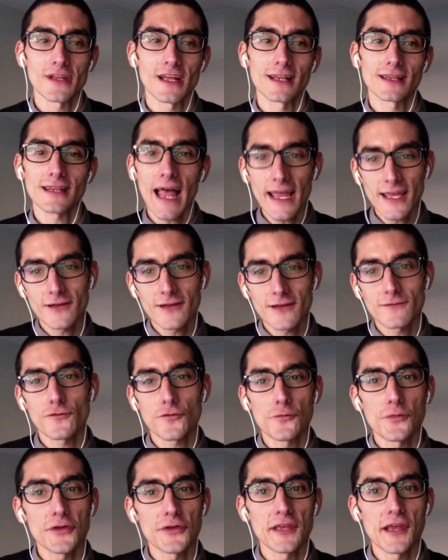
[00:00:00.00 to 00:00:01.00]
not only a lack of
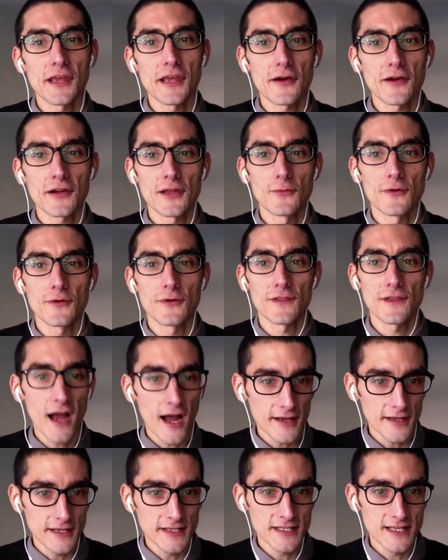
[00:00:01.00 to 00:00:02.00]
familiarity with
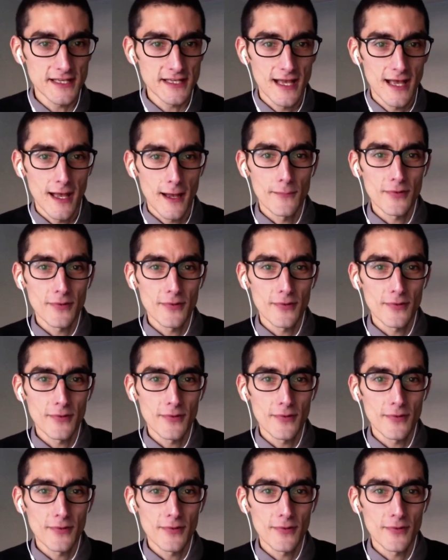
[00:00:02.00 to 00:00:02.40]
Yaquis,